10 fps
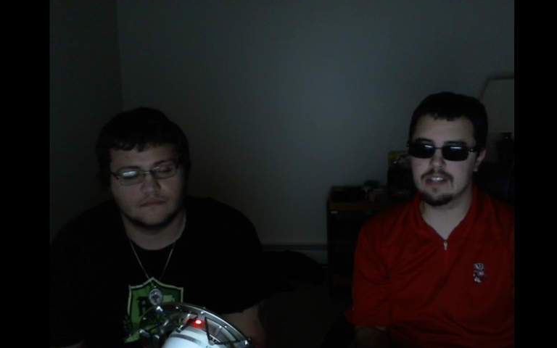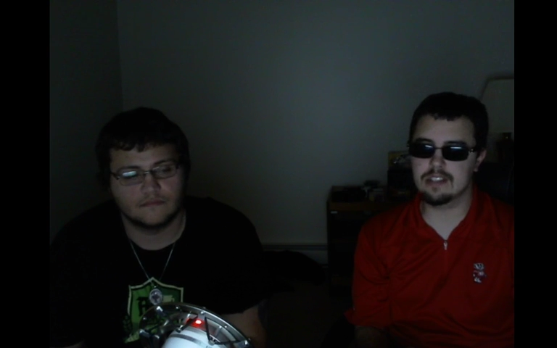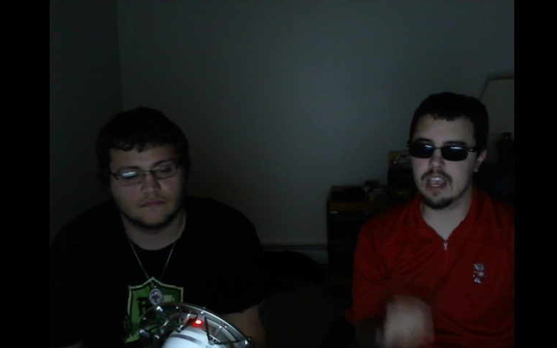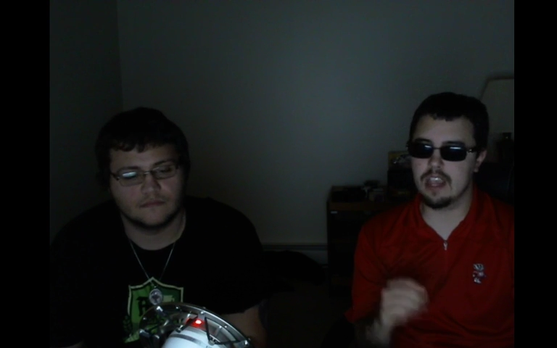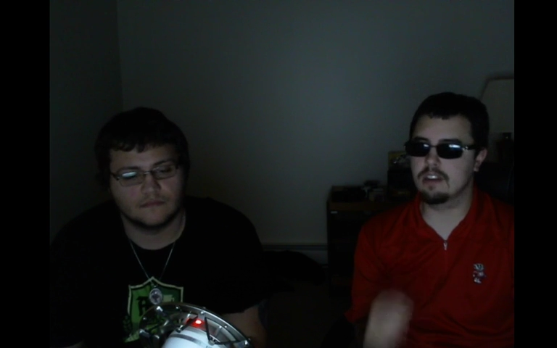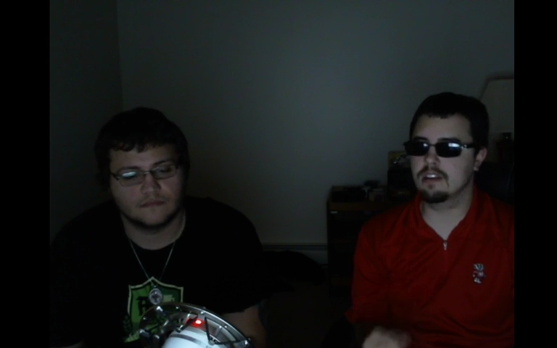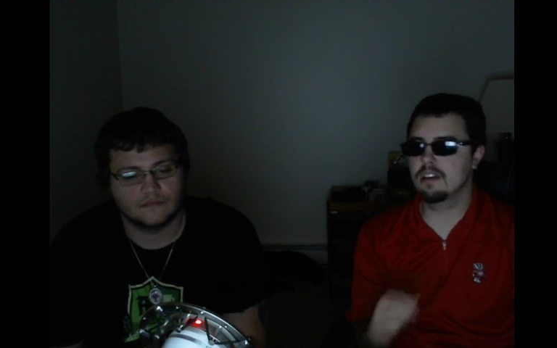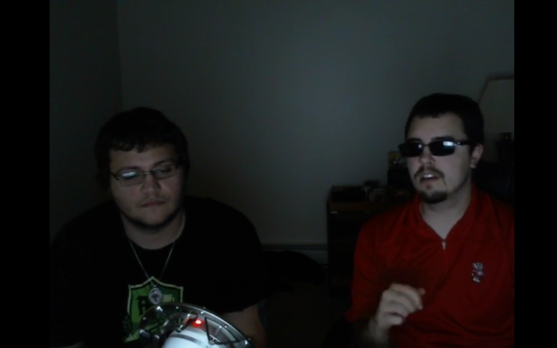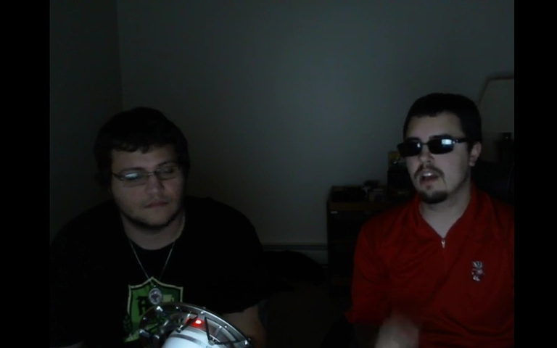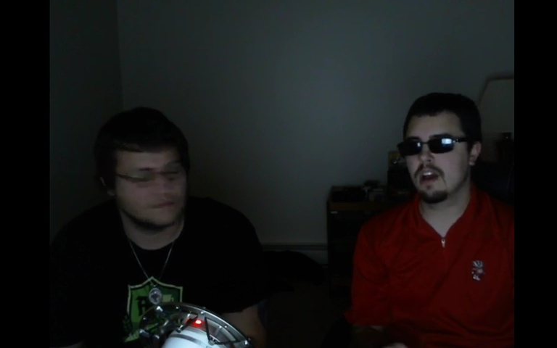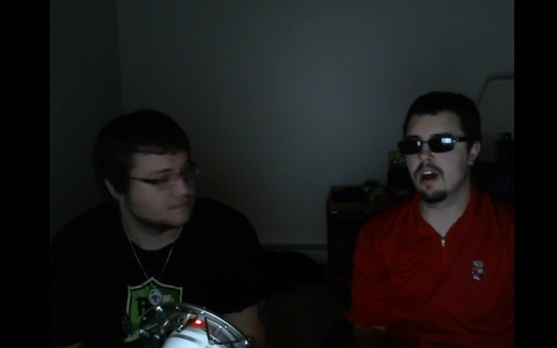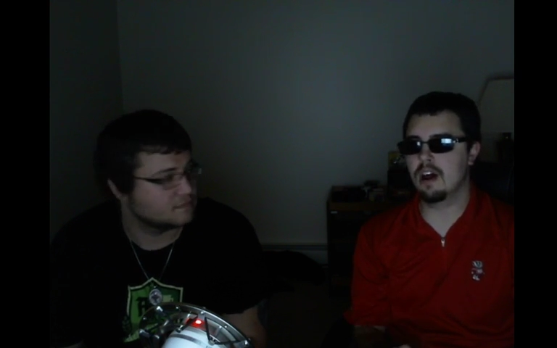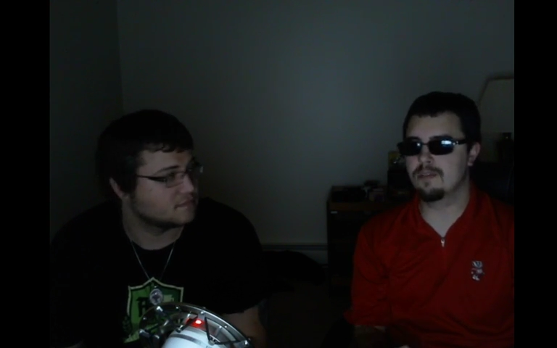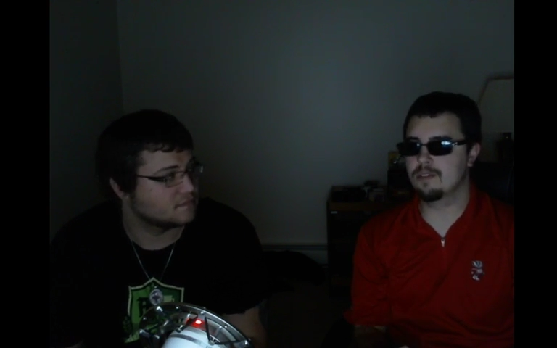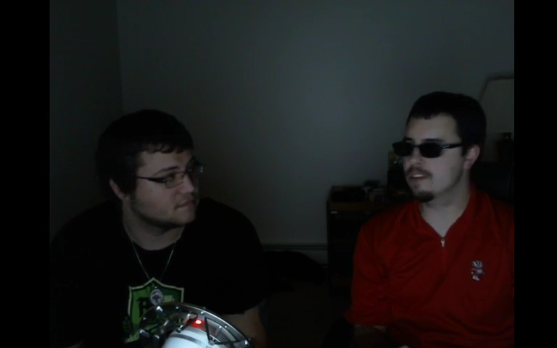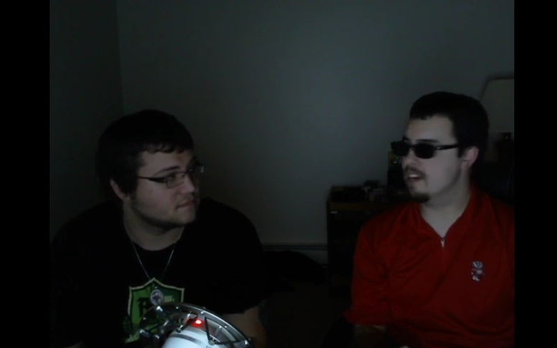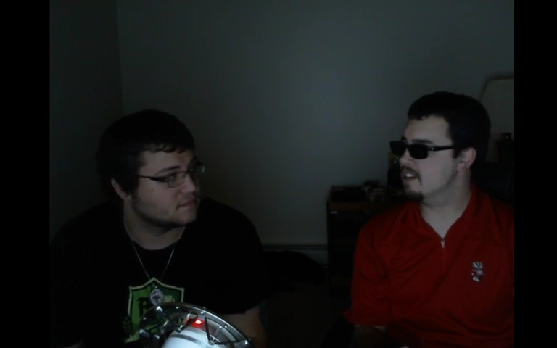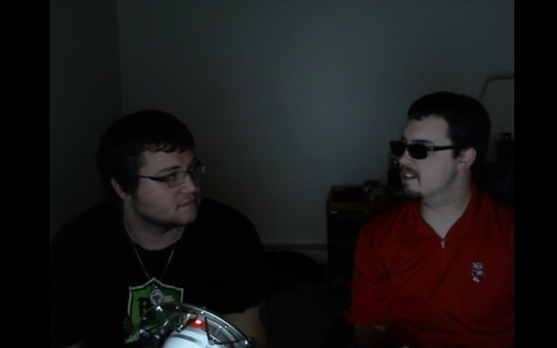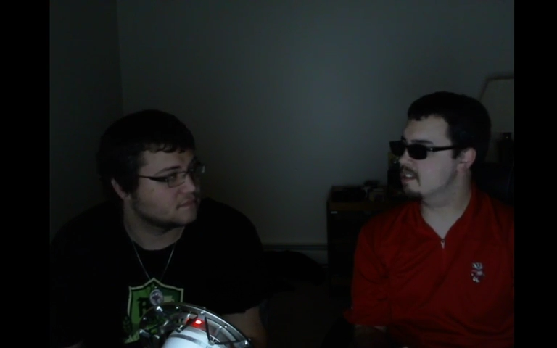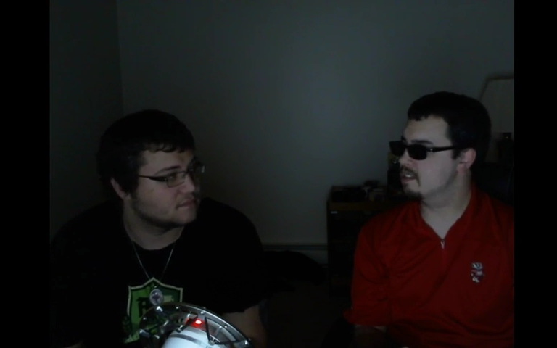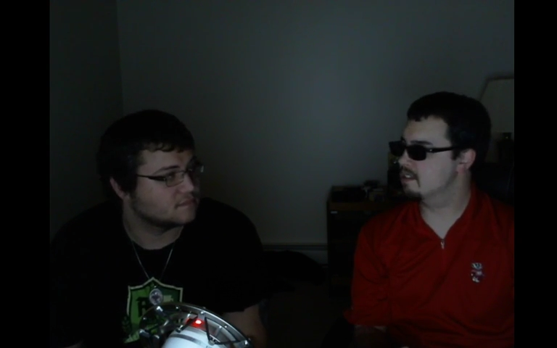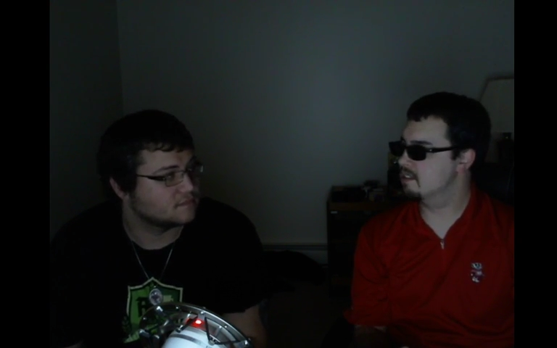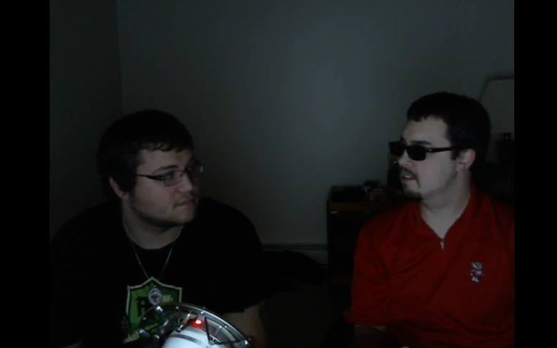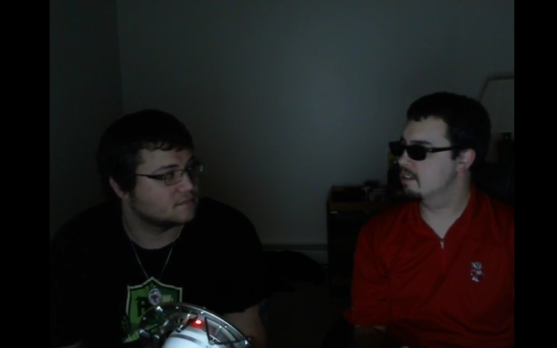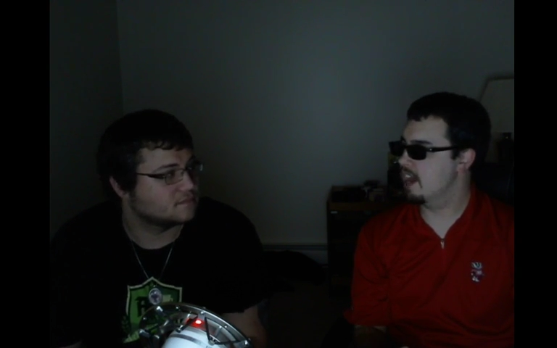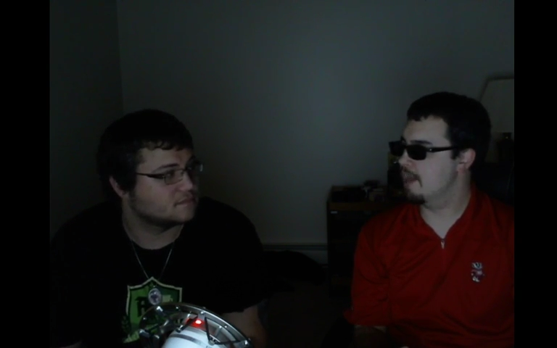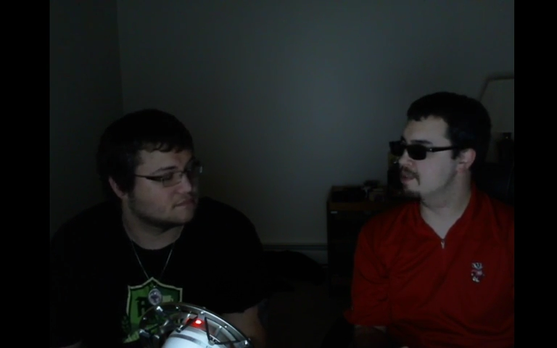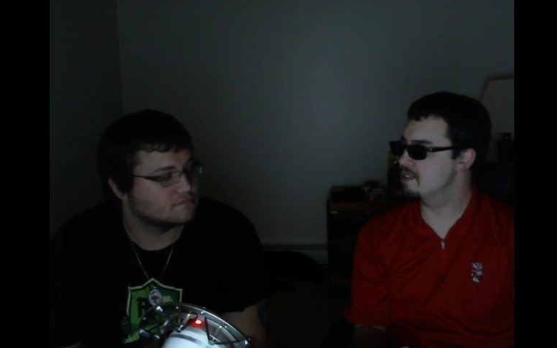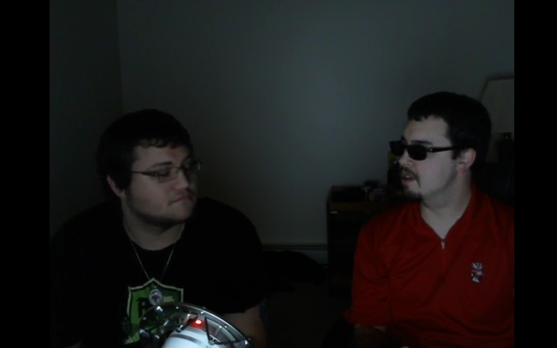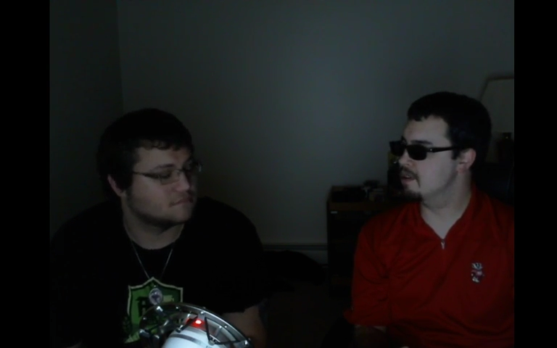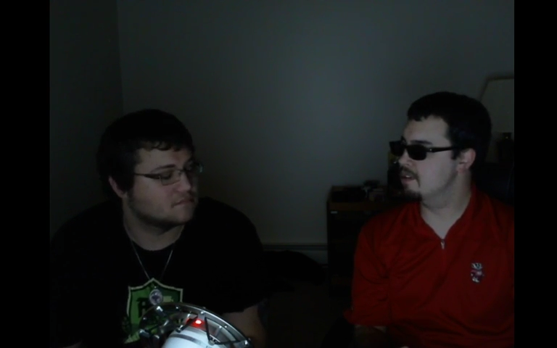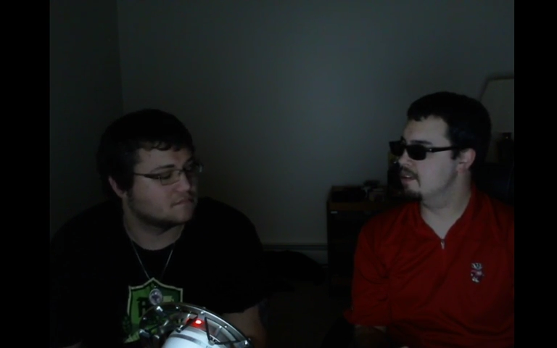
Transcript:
Speaker 1: Gate uh, for the next episode.